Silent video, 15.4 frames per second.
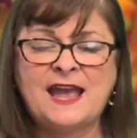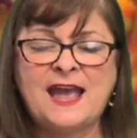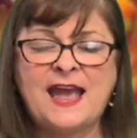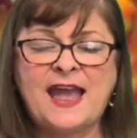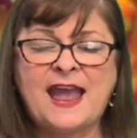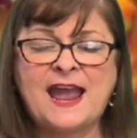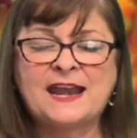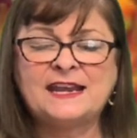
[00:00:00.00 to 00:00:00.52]

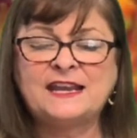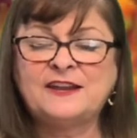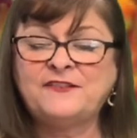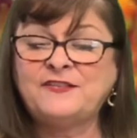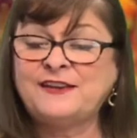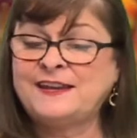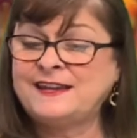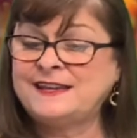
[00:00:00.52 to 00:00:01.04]
And if
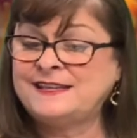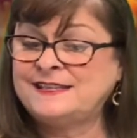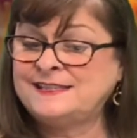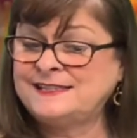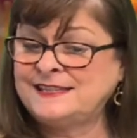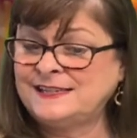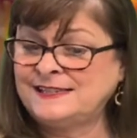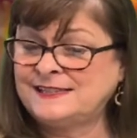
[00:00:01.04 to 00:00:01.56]
he
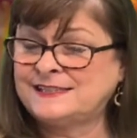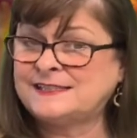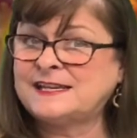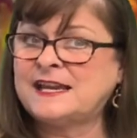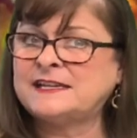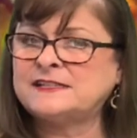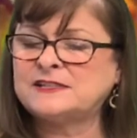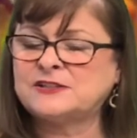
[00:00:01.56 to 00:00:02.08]
did
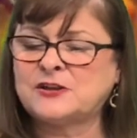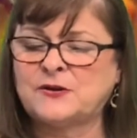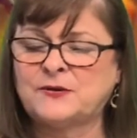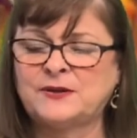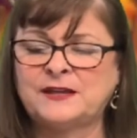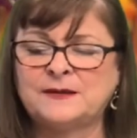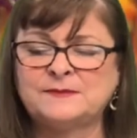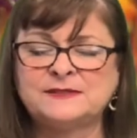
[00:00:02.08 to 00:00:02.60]
say so
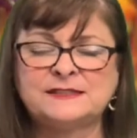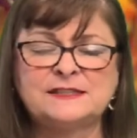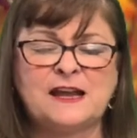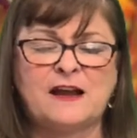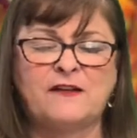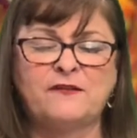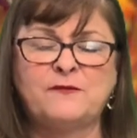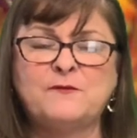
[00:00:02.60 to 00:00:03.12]

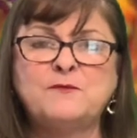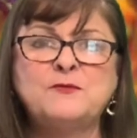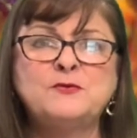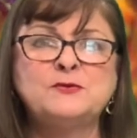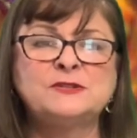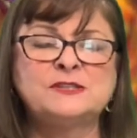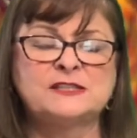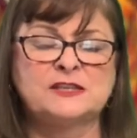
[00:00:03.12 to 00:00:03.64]
himself,
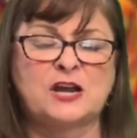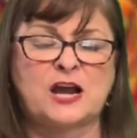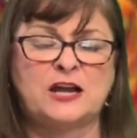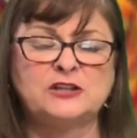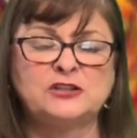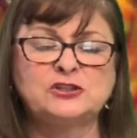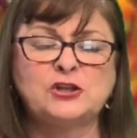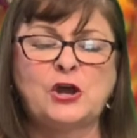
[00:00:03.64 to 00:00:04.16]
Moose thought
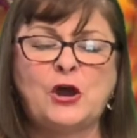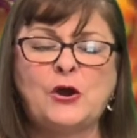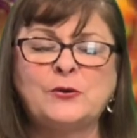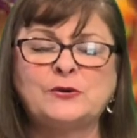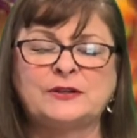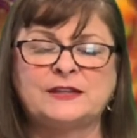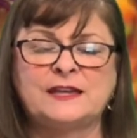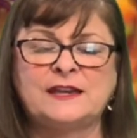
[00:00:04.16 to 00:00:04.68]

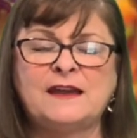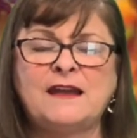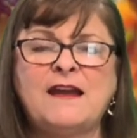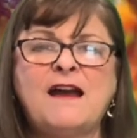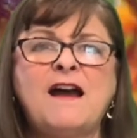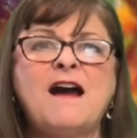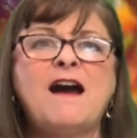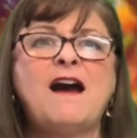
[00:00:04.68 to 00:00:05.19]
totally,
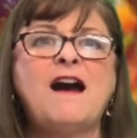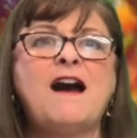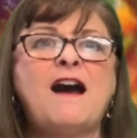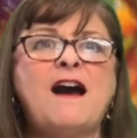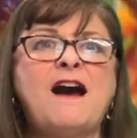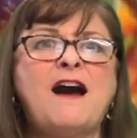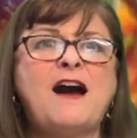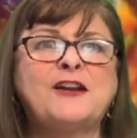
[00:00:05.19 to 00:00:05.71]

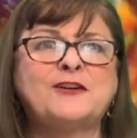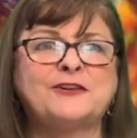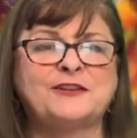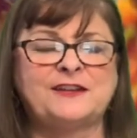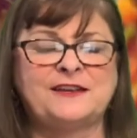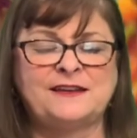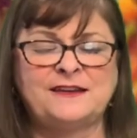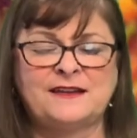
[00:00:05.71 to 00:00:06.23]

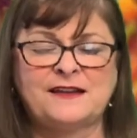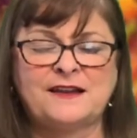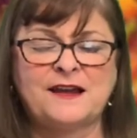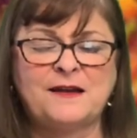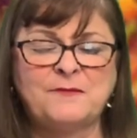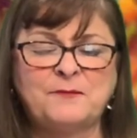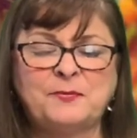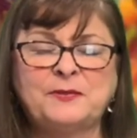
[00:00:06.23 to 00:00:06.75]
utterly,
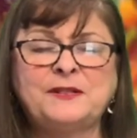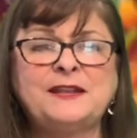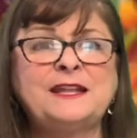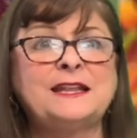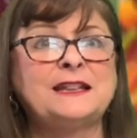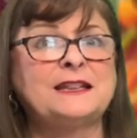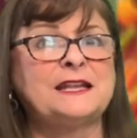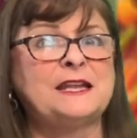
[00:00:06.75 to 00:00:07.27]

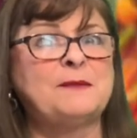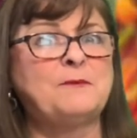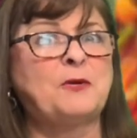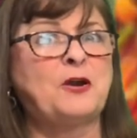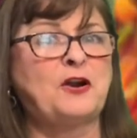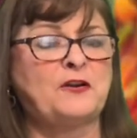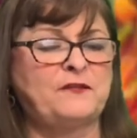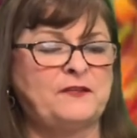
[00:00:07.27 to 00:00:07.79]
completely,
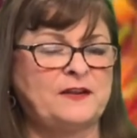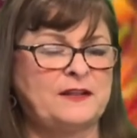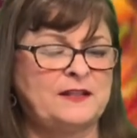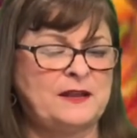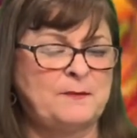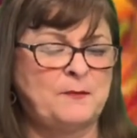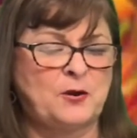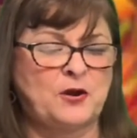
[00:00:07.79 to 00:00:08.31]

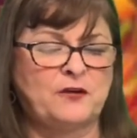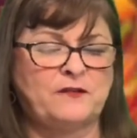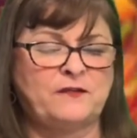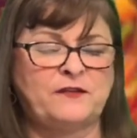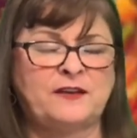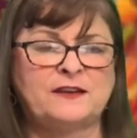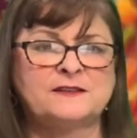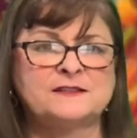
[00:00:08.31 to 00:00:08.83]
perfectly
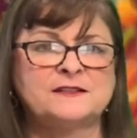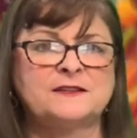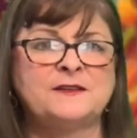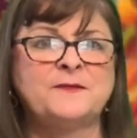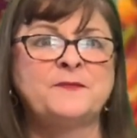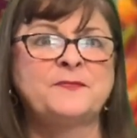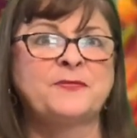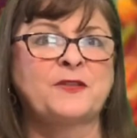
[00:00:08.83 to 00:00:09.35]
perfect.
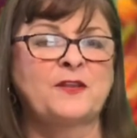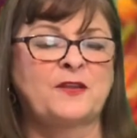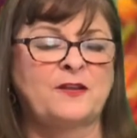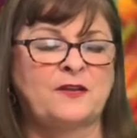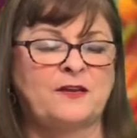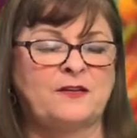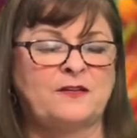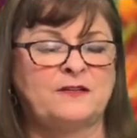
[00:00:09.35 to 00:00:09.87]

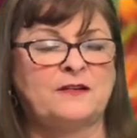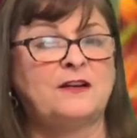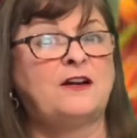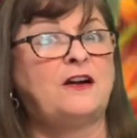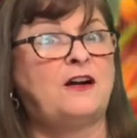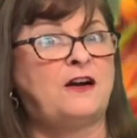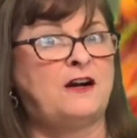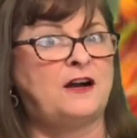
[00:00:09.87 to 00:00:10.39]

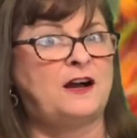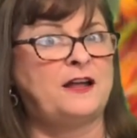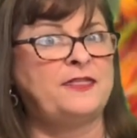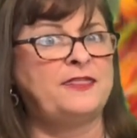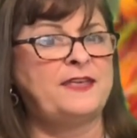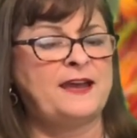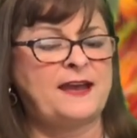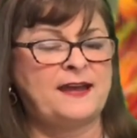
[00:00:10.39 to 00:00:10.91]

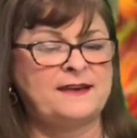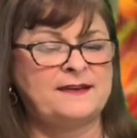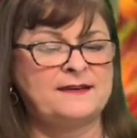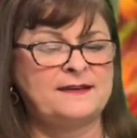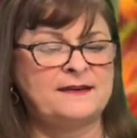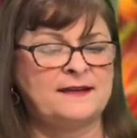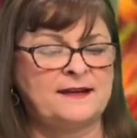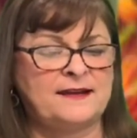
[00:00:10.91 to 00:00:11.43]
On that
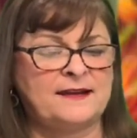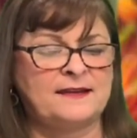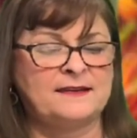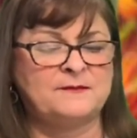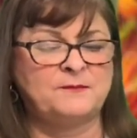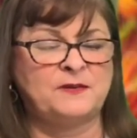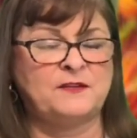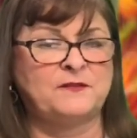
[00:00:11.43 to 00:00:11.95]
night
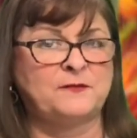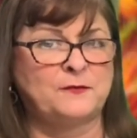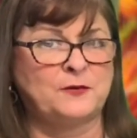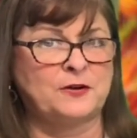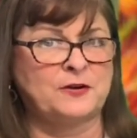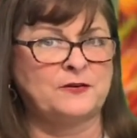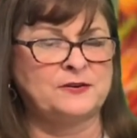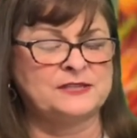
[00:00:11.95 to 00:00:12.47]
before
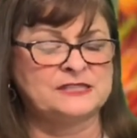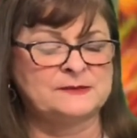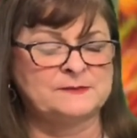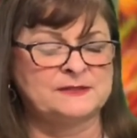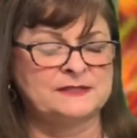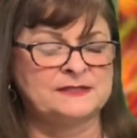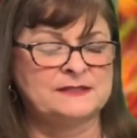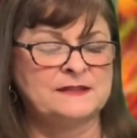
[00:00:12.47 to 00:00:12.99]

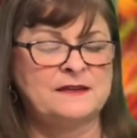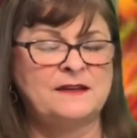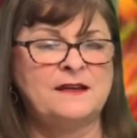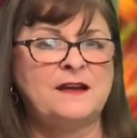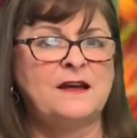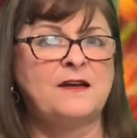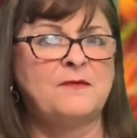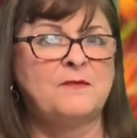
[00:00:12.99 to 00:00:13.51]
Christmas,
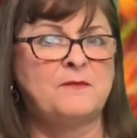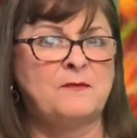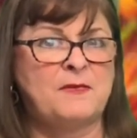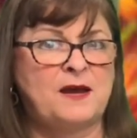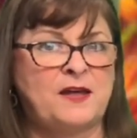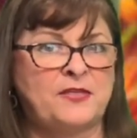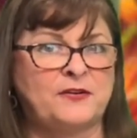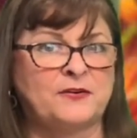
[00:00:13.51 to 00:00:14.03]

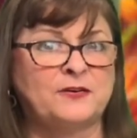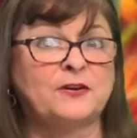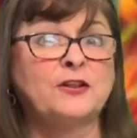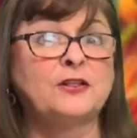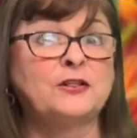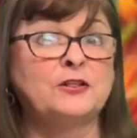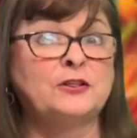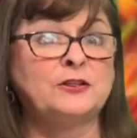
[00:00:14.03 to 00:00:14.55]
Mother,
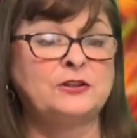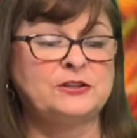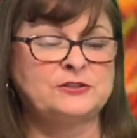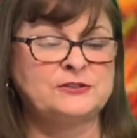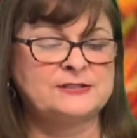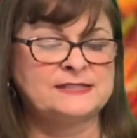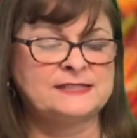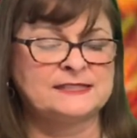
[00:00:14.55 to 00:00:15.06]

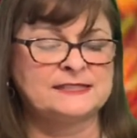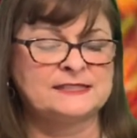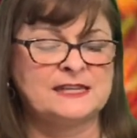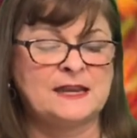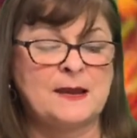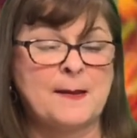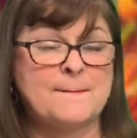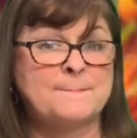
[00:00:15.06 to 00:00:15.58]
Little Sissy,
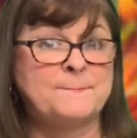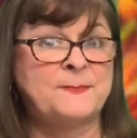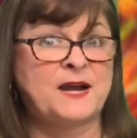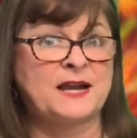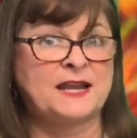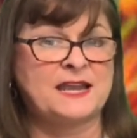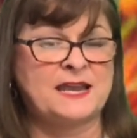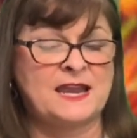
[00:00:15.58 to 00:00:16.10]

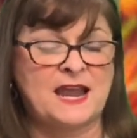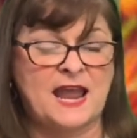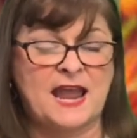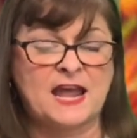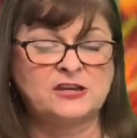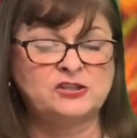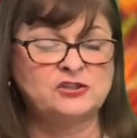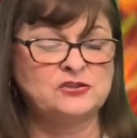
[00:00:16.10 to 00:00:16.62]
Bucky,
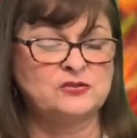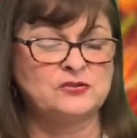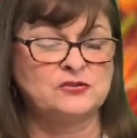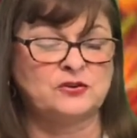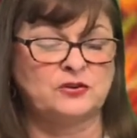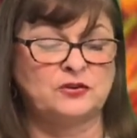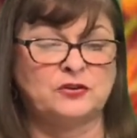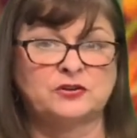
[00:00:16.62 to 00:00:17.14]
and
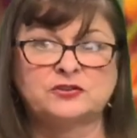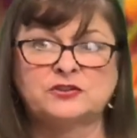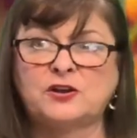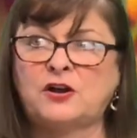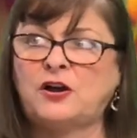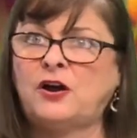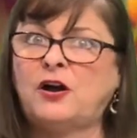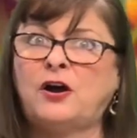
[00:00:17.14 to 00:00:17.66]
Junior looked
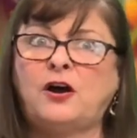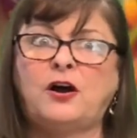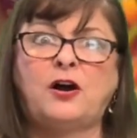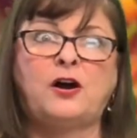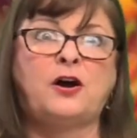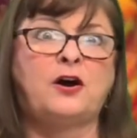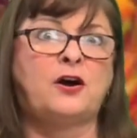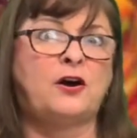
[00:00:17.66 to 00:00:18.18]

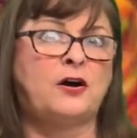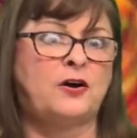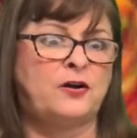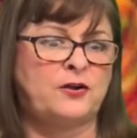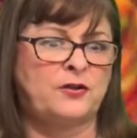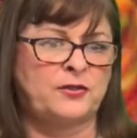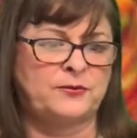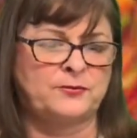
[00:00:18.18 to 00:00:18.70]

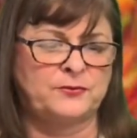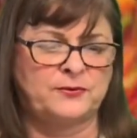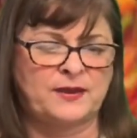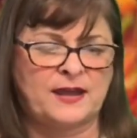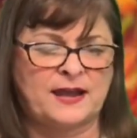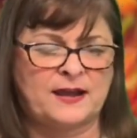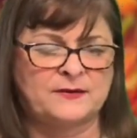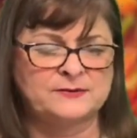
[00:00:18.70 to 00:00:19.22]
all through the
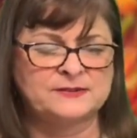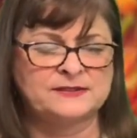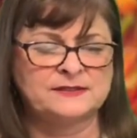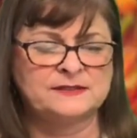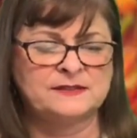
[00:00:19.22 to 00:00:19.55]
house.